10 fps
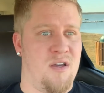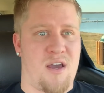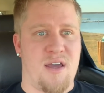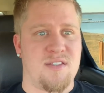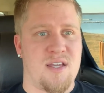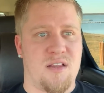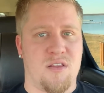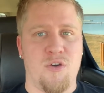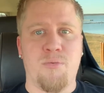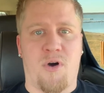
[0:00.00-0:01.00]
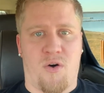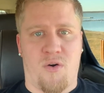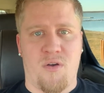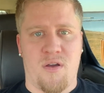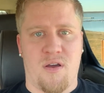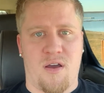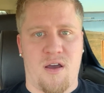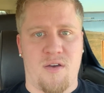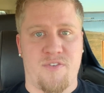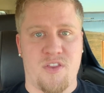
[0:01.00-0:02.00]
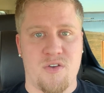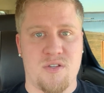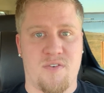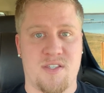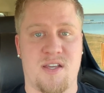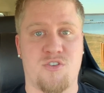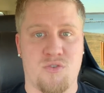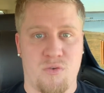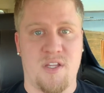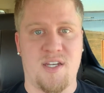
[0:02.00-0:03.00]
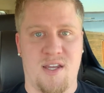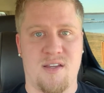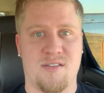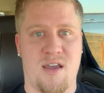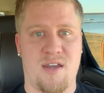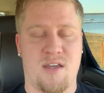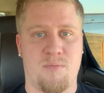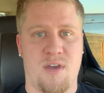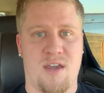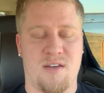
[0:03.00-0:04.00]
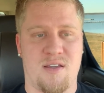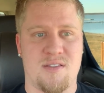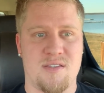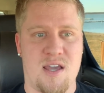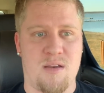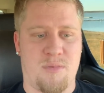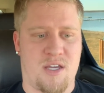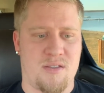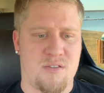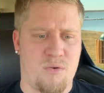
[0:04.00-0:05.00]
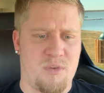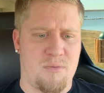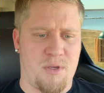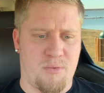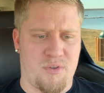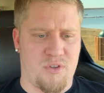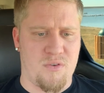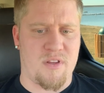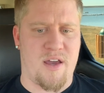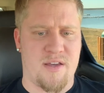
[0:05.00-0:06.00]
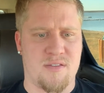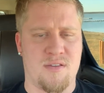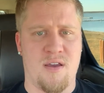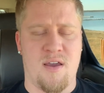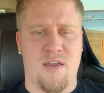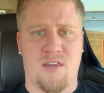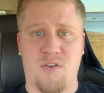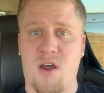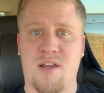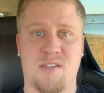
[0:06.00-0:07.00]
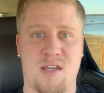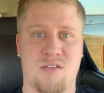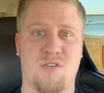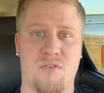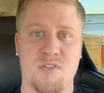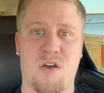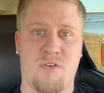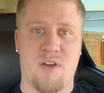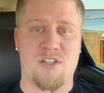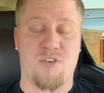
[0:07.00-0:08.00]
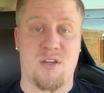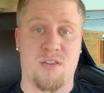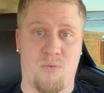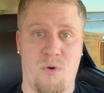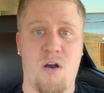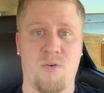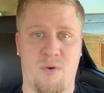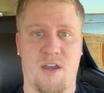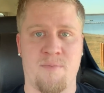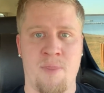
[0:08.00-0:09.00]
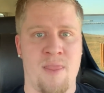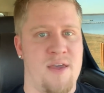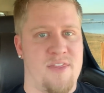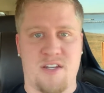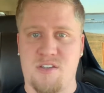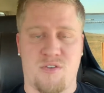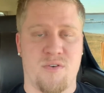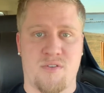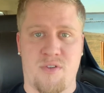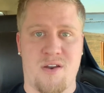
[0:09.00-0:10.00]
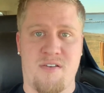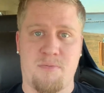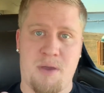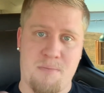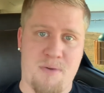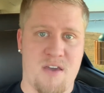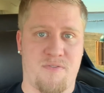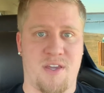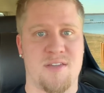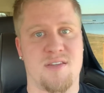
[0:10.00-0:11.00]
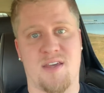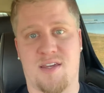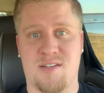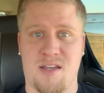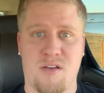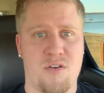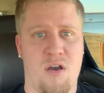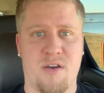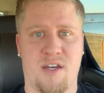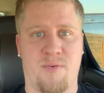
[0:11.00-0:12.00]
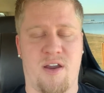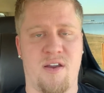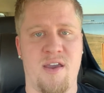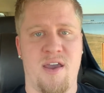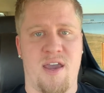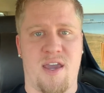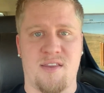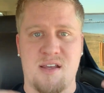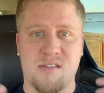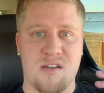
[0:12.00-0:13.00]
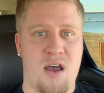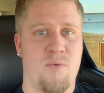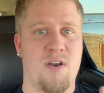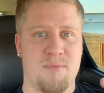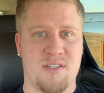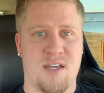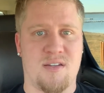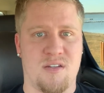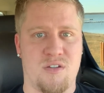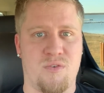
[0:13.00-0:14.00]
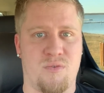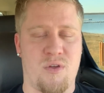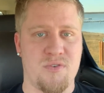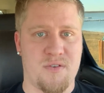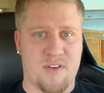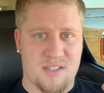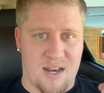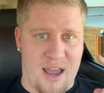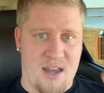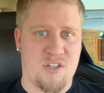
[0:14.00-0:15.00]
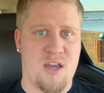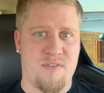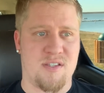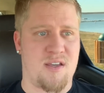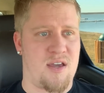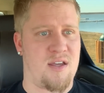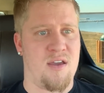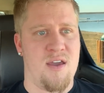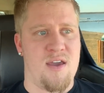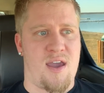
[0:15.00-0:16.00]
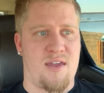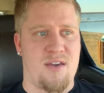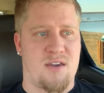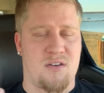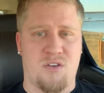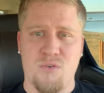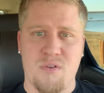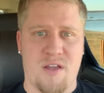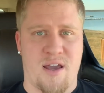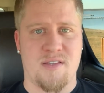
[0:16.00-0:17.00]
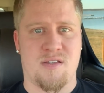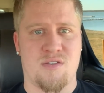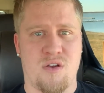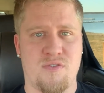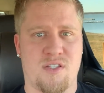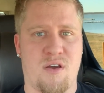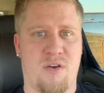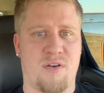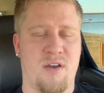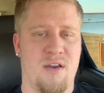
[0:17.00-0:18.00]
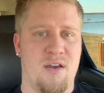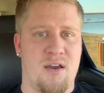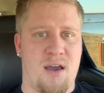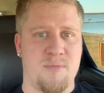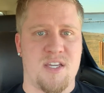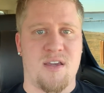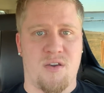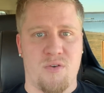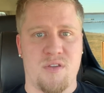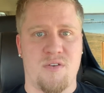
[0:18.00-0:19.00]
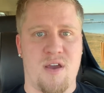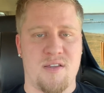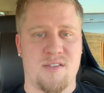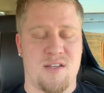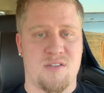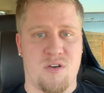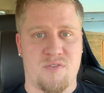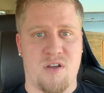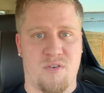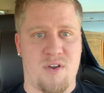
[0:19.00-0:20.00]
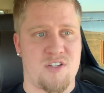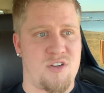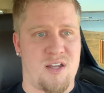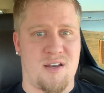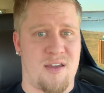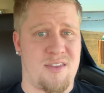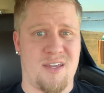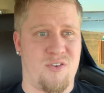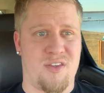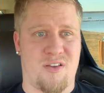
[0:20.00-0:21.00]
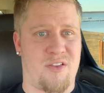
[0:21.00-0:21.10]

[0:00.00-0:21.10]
I'd say loophole uh, for those of us that truly need anxiety. And it's sad because so many people utilize the United States Service Dog Registry in the wrong way. They just do it so they don't have to pay pet fees and they can take their dog anywhere. And that's not what I'm saying to do. Those of us that actually have anxiety and that could utilize a service dog, I'm saying go to the United States Service Dog Registry and I think you need their